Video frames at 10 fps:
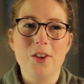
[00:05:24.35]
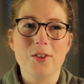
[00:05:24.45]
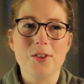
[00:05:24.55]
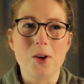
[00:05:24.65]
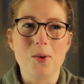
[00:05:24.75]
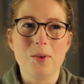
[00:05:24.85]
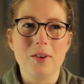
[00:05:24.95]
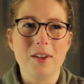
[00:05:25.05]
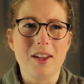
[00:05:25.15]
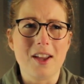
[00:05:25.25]

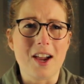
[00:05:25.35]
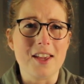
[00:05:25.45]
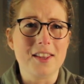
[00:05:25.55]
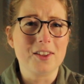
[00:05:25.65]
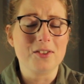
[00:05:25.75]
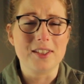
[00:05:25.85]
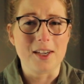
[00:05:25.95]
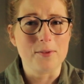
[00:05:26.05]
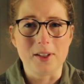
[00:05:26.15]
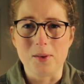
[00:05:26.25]
So I think they're
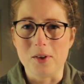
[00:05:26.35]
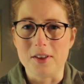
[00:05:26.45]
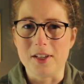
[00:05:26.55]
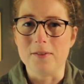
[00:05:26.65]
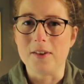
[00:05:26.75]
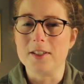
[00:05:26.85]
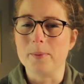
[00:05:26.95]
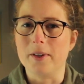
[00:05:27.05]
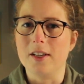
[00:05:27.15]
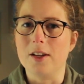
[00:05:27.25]
definitely worth the
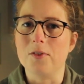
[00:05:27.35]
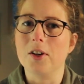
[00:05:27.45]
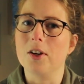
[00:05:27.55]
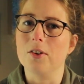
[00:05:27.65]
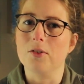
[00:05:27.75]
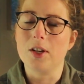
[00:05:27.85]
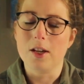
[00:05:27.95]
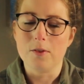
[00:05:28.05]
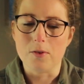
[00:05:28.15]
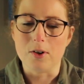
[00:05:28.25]
investment. If you're
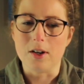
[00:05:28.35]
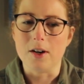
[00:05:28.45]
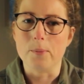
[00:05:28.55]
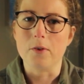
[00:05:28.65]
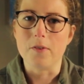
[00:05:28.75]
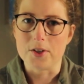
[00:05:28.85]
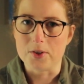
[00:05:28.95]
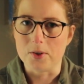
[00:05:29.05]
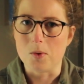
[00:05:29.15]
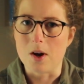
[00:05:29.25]
looking for a
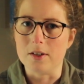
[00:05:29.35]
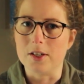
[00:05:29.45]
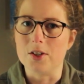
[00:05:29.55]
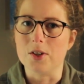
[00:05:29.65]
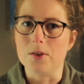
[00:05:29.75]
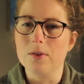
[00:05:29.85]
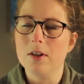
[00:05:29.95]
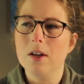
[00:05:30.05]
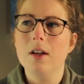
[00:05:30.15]
professional quality shoe,